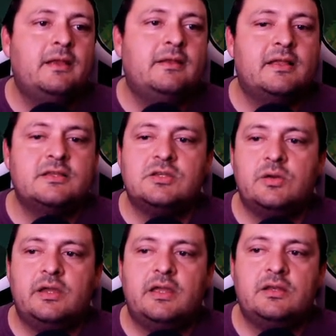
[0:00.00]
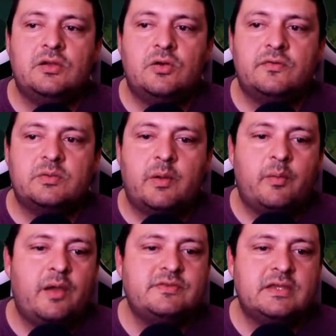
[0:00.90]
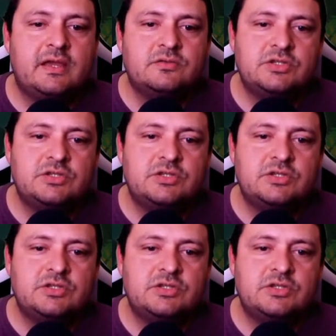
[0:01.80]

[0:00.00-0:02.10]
Now let's go ahead and go over to my wife's account.